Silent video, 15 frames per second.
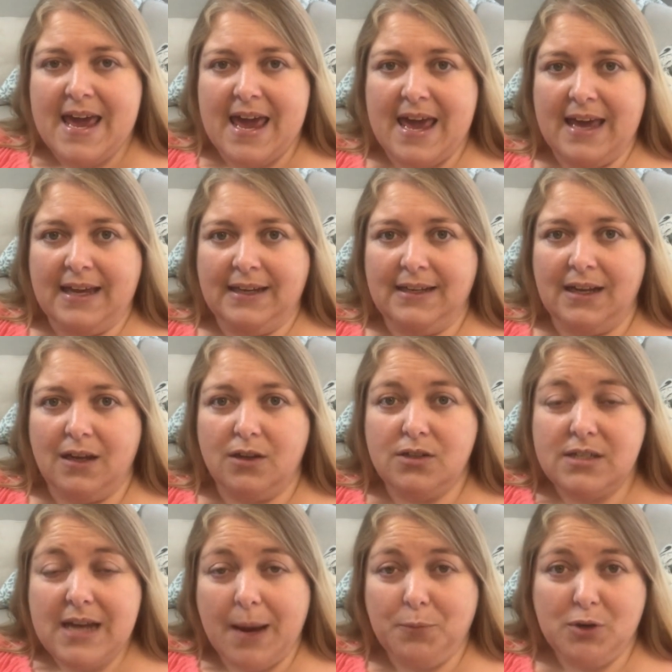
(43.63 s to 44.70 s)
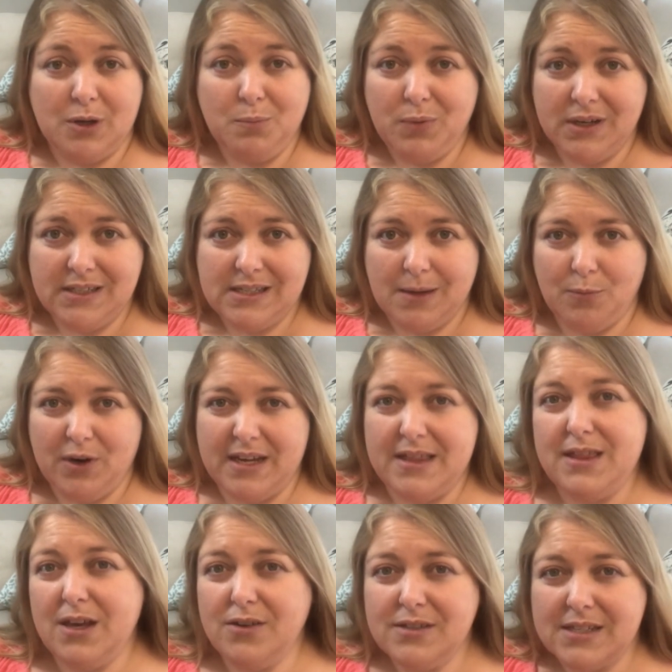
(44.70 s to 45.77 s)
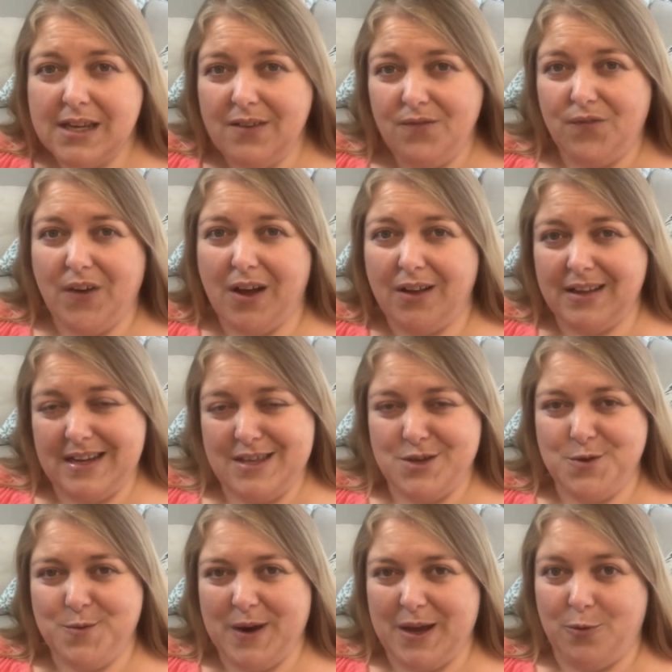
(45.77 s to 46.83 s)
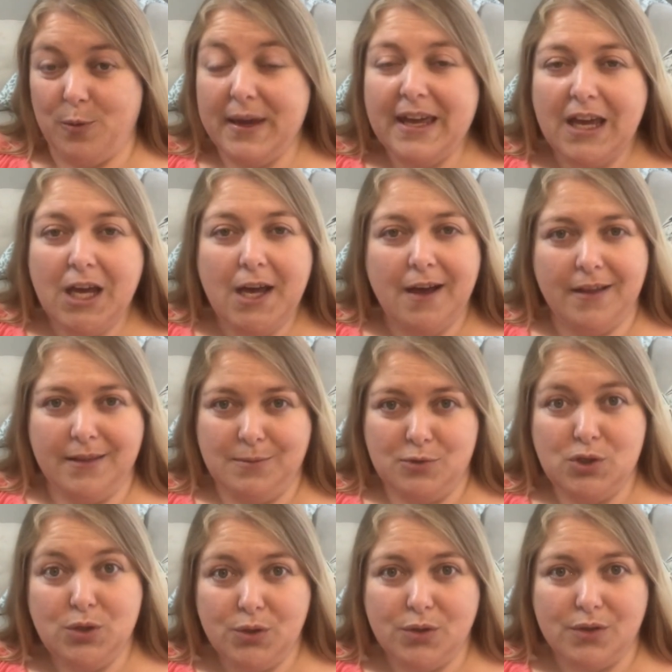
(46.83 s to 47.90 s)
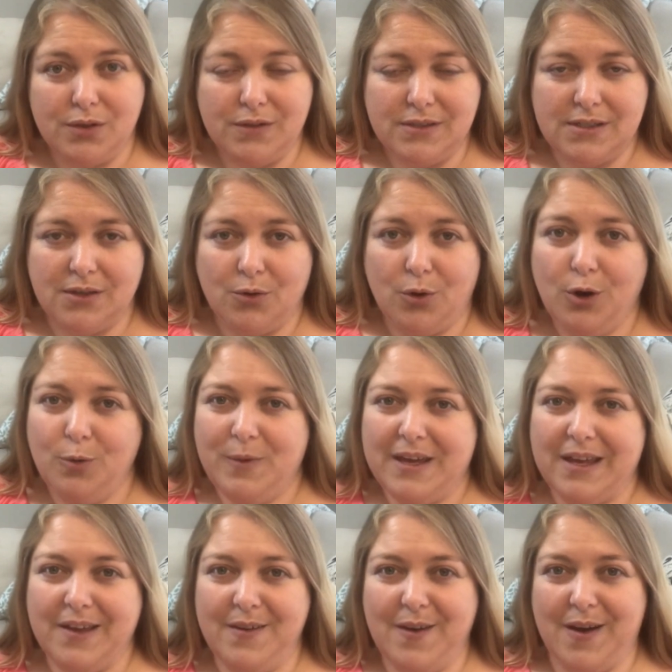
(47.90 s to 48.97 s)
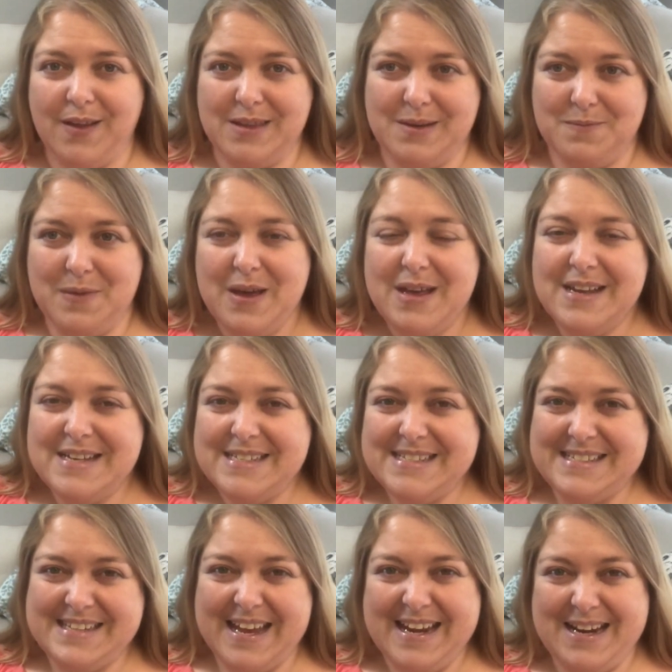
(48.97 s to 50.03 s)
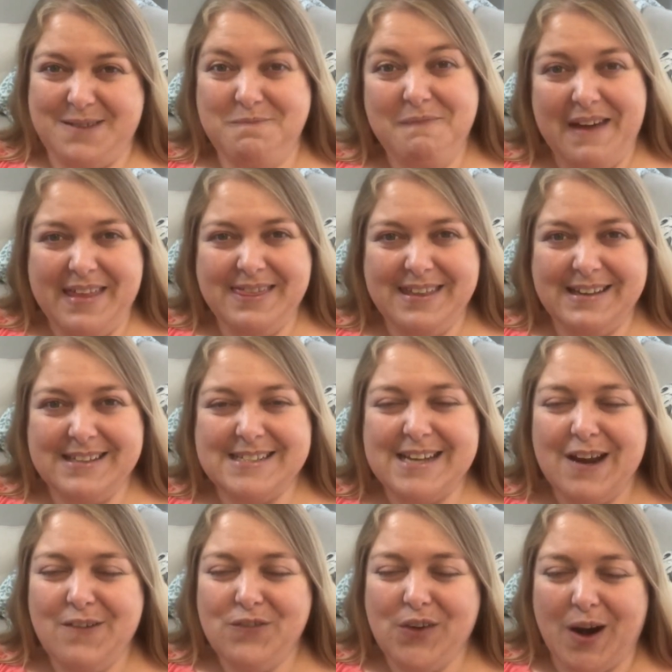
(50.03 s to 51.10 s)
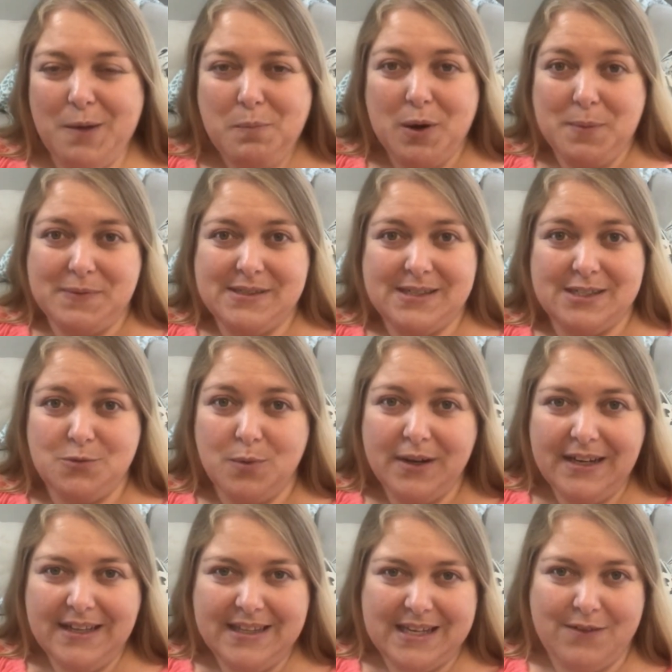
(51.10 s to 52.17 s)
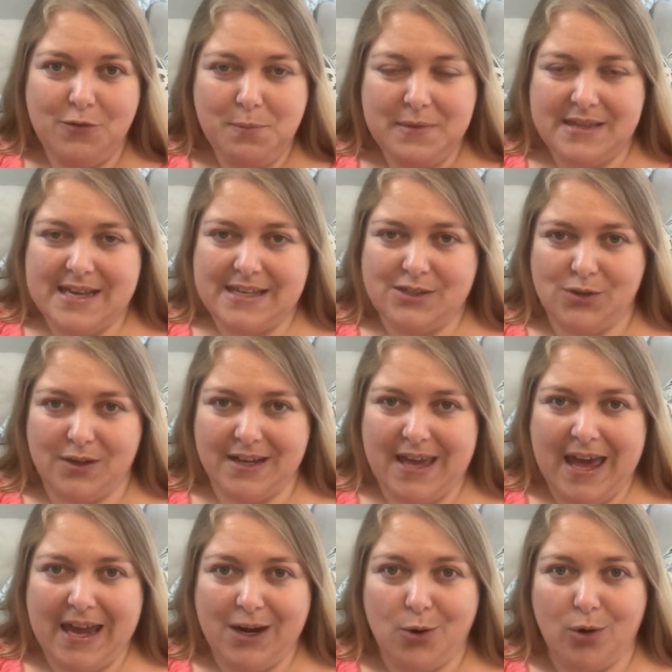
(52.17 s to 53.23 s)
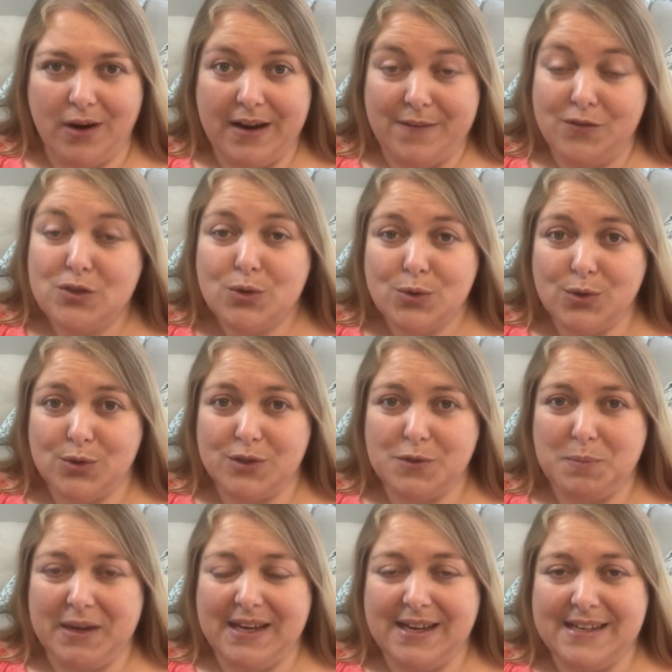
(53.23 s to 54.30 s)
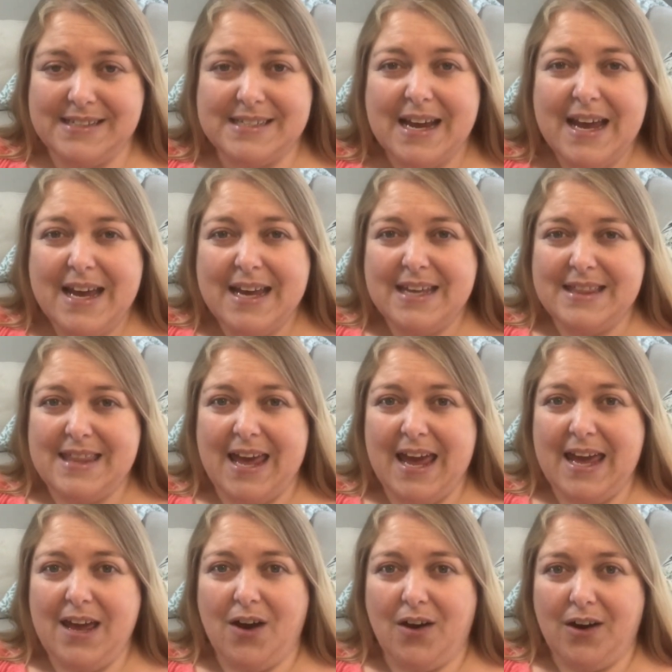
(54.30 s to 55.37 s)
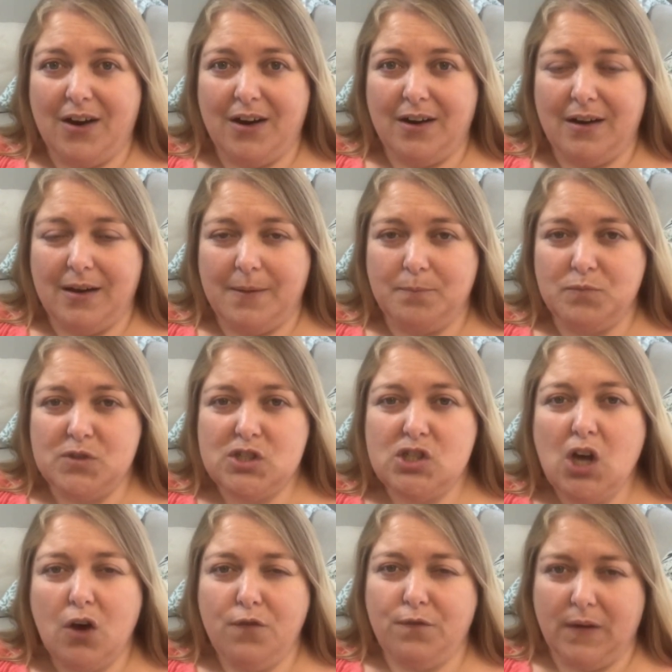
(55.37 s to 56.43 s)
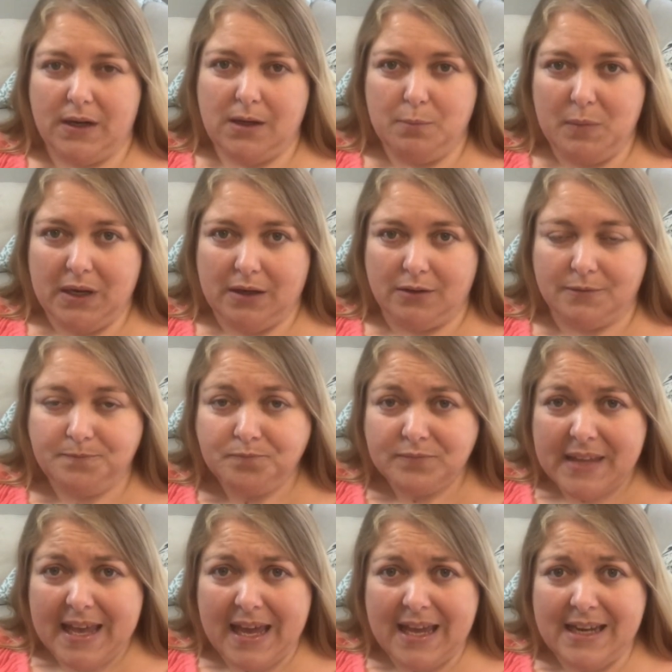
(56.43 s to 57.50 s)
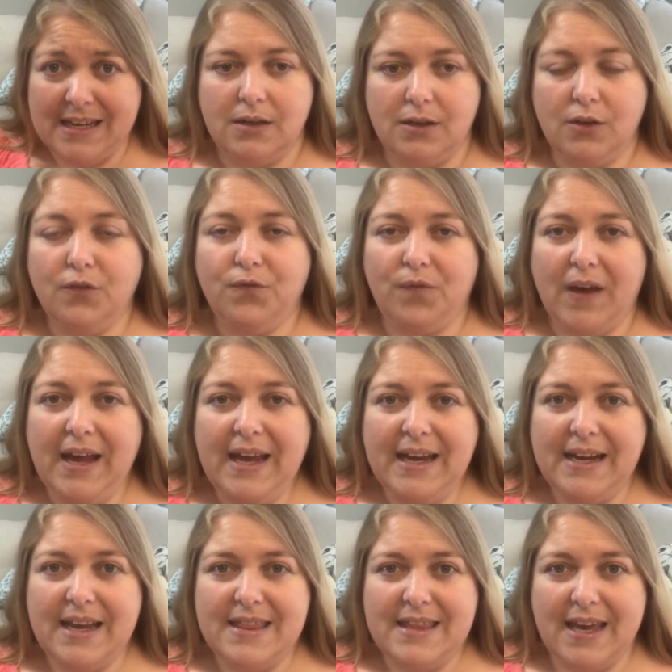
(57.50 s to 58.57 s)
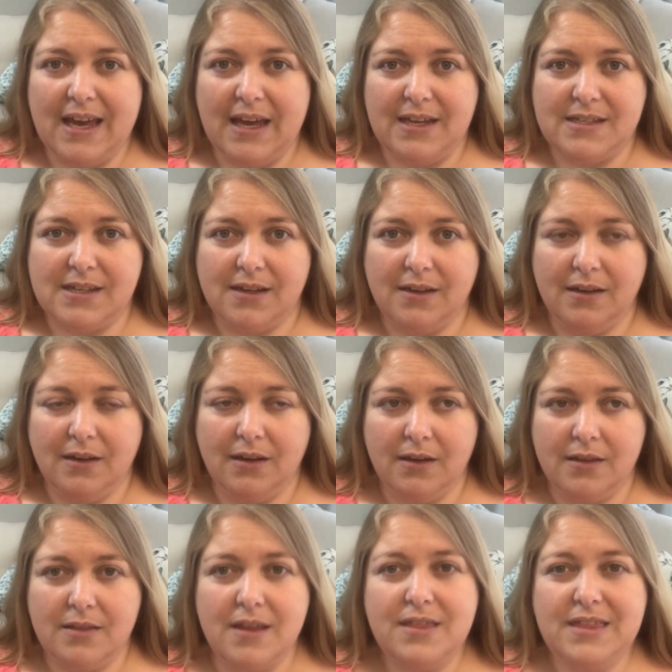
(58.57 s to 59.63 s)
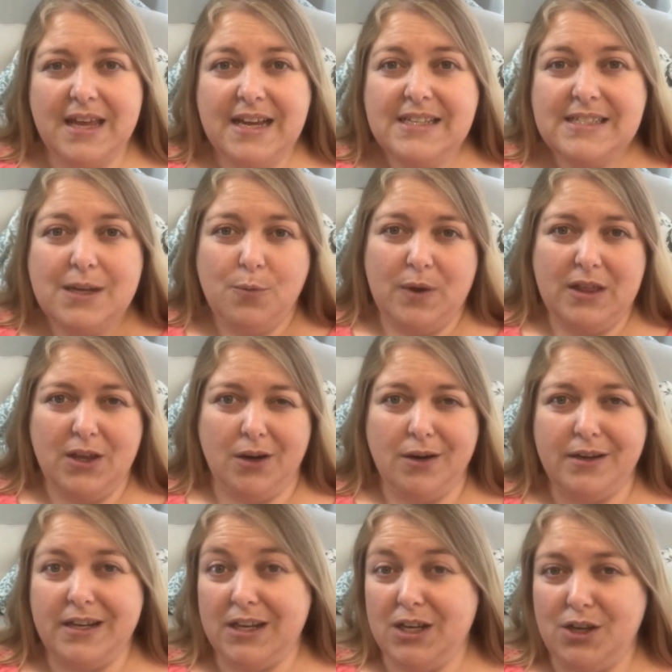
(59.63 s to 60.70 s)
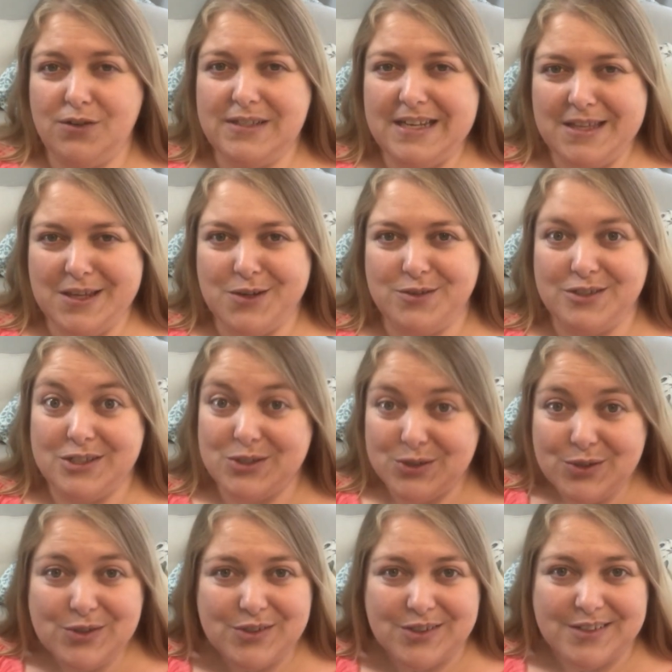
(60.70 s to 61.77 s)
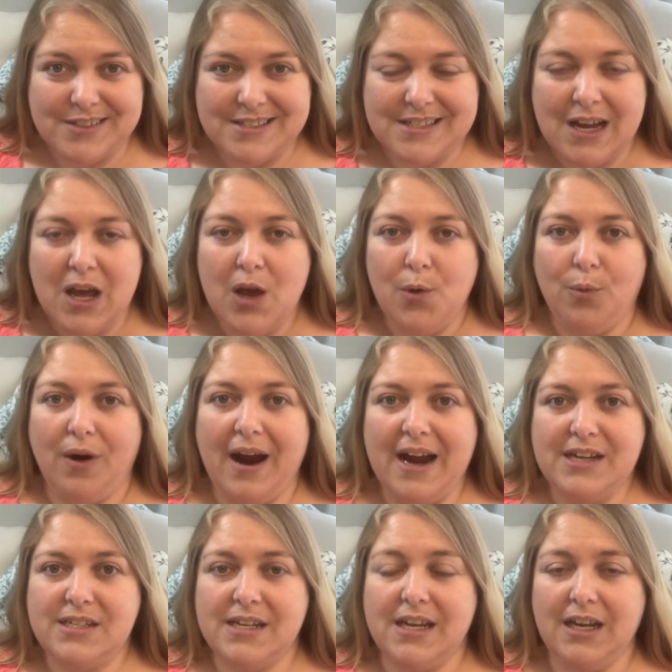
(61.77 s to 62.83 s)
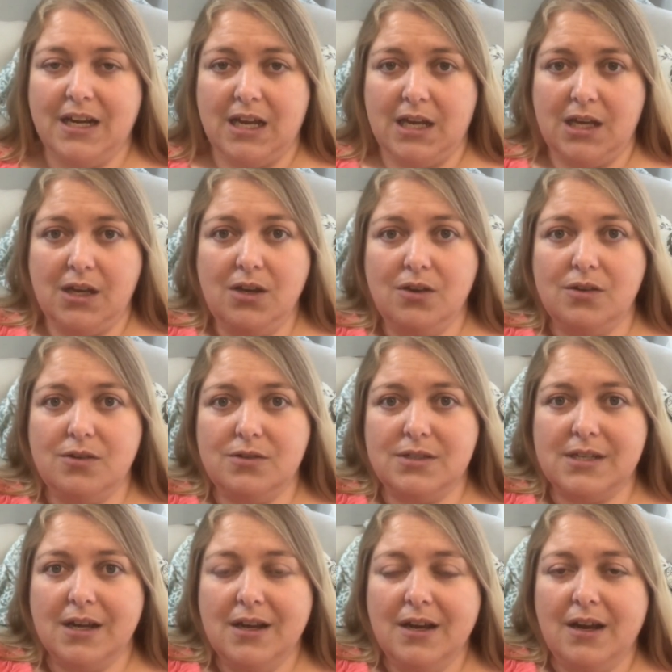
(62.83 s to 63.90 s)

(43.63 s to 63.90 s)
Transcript: and chapter and book summary, those can fall either way. We can call them tools or we can call them study methods. For our purposes, we're going to leave them in that sort of category of tools because they are so fundamental. And you'll find that the things that we learned in using those tools, we're actually going to use